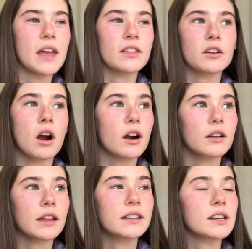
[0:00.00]
And there
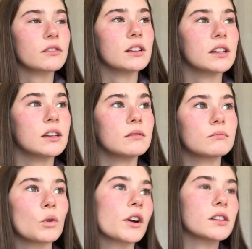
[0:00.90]
are like definitely
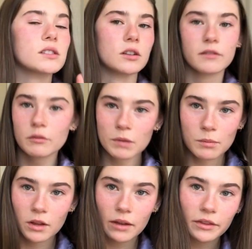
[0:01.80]
more conservative
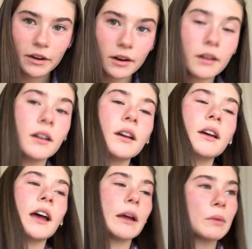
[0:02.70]
people out there,
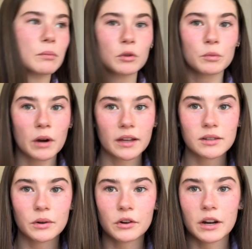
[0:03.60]
and people who probably
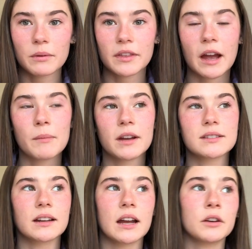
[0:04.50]
don't agree with that because
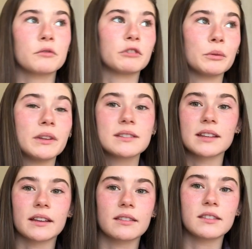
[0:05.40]
it kind of ruins
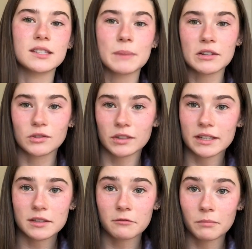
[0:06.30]
like the
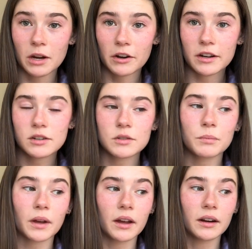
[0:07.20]
specialness of marriage.
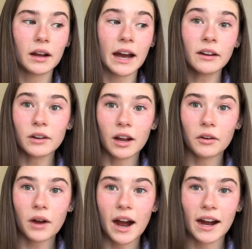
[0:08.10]
But I don't
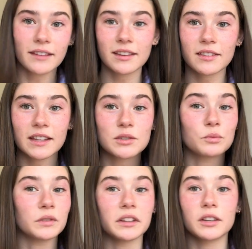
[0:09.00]
know, I think that's a
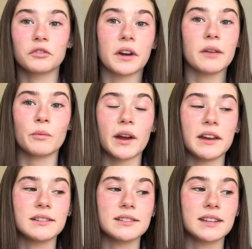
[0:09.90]
really great
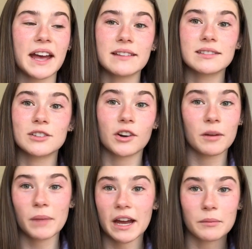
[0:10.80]
way to test your
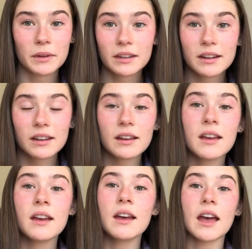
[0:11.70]
compatibility
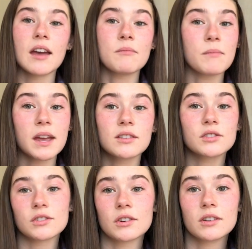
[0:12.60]
and make
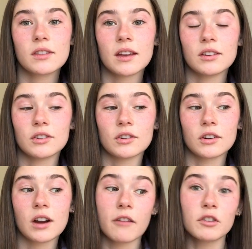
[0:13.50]
sure that you're
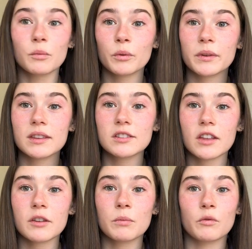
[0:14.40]
comfortable with each
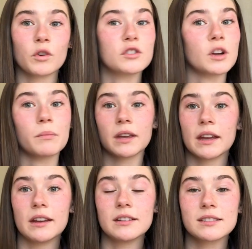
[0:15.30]
other before jumping
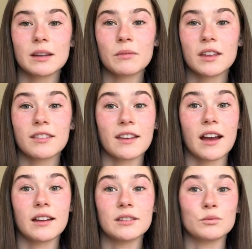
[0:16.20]
into something
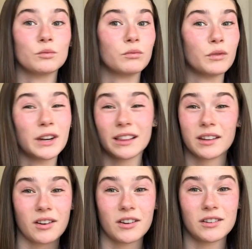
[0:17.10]
that is really
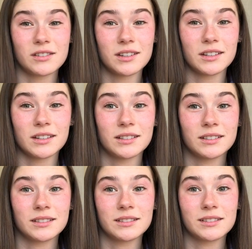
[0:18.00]
hard to
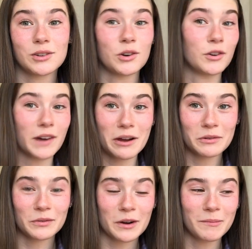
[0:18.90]
turn
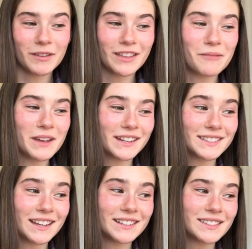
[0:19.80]
around from, if that makes
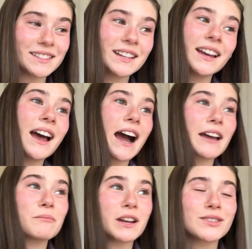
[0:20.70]
sense.
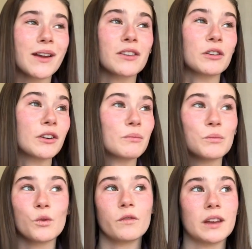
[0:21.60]
I'd much rather
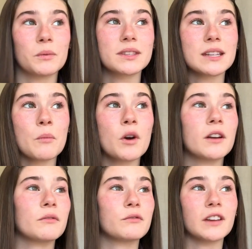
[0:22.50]
move in with
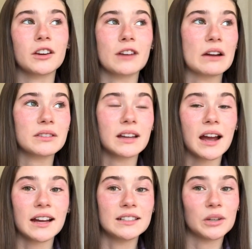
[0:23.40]
someone, figure out that
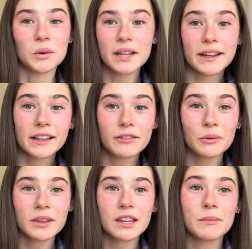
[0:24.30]
I don't like living
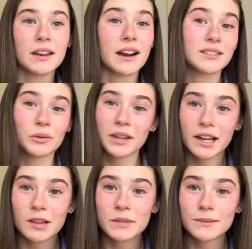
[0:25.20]
with them and I don't
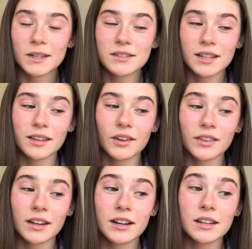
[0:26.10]
like them as much as I
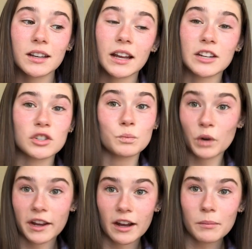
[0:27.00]
thought that I did, and just
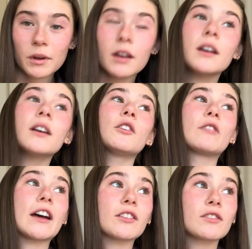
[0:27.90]
break up,
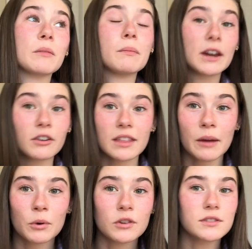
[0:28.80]
rather than marry
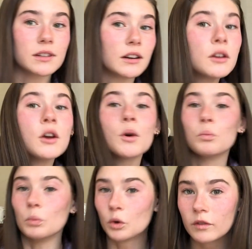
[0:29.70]
that person,
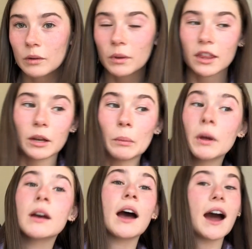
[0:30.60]
move in with
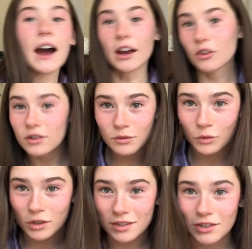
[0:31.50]
them, hire a
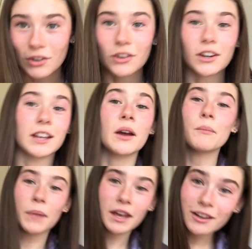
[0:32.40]
divorce attorney,
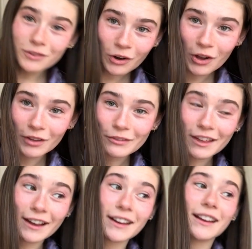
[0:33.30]
pay for all of
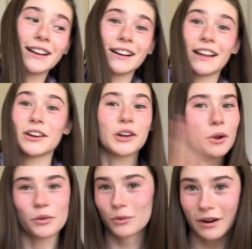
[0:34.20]
that, and like
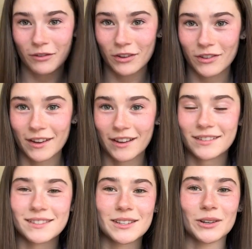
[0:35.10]
go through everything.
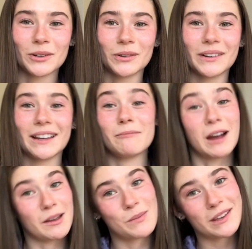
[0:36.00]
So in
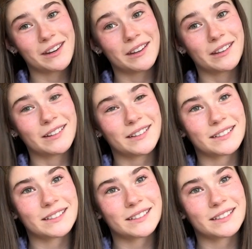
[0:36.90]
my opinion,